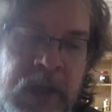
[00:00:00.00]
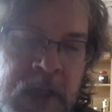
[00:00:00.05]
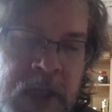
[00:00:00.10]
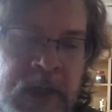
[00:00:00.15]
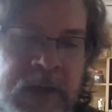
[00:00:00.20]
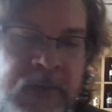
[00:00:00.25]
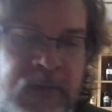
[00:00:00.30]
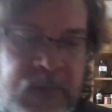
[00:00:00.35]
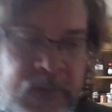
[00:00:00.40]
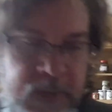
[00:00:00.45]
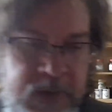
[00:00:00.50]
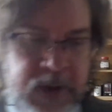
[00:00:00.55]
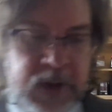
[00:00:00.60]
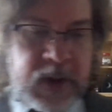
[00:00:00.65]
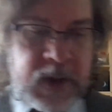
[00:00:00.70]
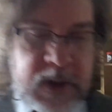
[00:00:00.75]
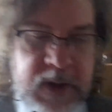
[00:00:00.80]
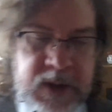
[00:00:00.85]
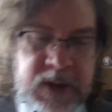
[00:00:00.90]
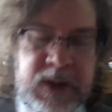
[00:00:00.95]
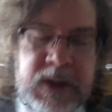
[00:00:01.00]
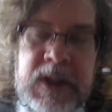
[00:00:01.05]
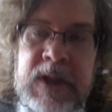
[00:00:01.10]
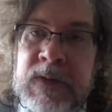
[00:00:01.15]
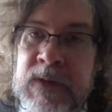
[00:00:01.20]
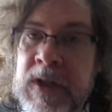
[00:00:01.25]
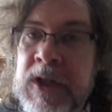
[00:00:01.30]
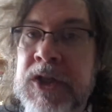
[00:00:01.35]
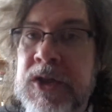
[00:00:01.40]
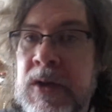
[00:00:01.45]
And
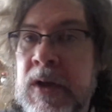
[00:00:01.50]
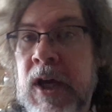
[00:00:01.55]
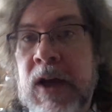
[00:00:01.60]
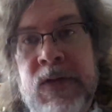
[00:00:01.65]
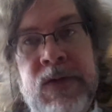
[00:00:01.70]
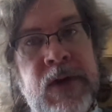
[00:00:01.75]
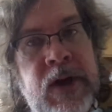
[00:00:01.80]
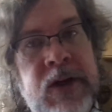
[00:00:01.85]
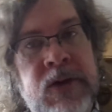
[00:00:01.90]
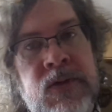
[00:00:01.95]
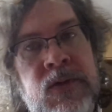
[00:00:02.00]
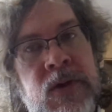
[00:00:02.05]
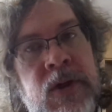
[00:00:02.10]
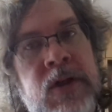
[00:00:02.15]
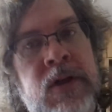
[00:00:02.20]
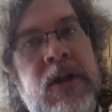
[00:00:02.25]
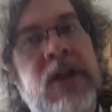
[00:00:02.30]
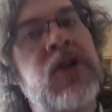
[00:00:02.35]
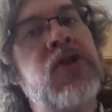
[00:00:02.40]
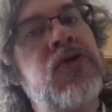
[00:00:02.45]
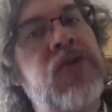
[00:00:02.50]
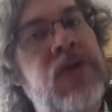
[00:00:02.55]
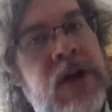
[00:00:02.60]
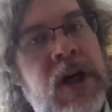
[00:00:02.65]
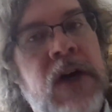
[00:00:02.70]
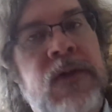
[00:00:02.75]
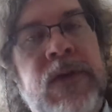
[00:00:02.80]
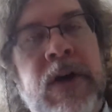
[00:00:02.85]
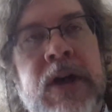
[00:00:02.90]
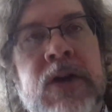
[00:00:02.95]
eventually I find one
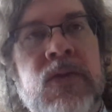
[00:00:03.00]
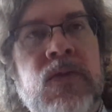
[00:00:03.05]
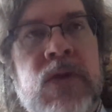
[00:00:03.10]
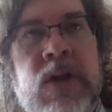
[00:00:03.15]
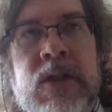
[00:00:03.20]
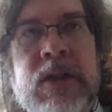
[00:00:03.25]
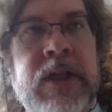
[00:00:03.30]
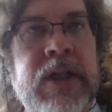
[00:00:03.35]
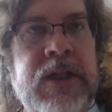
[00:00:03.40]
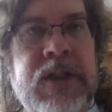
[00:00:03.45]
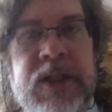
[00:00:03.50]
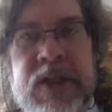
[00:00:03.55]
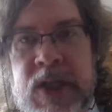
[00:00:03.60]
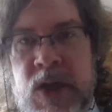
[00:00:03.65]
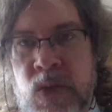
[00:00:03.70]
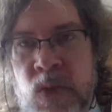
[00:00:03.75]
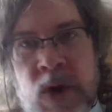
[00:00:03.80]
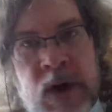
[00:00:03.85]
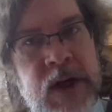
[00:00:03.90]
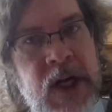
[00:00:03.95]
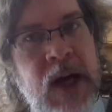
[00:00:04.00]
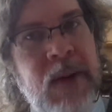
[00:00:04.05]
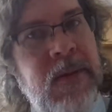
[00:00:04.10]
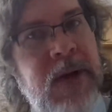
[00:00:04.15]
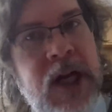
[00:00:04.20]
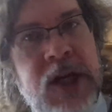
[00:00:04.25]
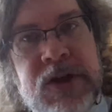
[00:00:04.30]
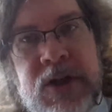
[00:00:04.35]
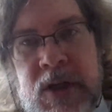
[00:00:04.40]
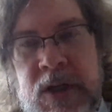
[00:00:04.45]
that's just like one
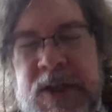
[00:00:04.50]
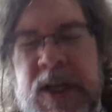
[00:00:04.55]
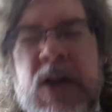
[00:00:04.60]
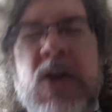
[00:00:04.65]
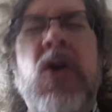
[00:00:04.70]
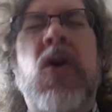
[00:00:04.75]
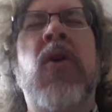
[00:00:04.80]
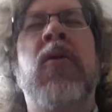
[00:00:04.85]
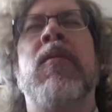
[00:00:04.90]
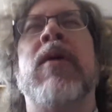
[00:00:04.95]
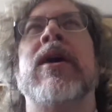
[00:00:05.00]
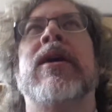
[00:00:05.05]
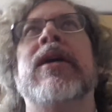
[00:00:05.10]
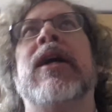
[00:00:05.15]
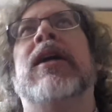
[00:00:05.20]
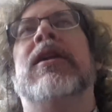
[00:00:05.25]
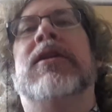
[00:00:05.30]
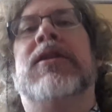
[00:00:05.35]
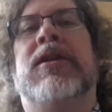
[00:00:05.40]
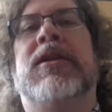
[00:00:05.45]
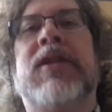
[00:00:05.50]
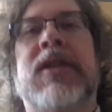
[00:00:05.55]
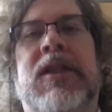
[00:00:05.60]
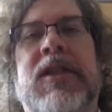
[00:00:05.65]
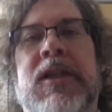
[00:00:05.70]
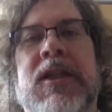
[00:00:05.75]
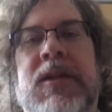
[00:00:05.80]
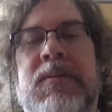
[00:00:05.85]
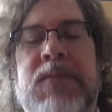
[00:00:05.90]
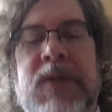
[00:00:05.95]
combination that's like, oh my god, this is
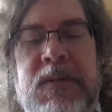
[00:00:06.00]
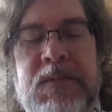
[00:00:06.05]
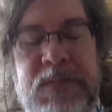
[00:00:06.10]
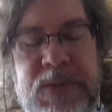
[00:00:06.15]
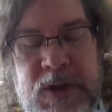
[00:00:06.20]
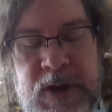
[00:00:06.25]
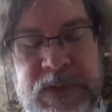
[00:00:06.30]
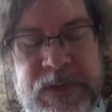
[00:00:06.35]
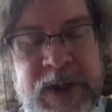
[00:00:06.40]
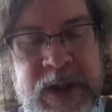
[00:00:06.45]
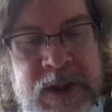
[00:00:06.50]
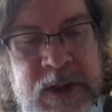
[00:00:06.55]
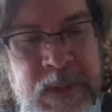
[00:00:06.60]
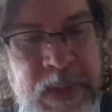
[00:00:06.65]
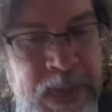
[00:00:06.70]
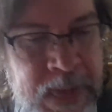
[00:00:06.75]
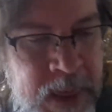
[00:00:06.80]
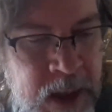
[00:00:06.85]
just perfect.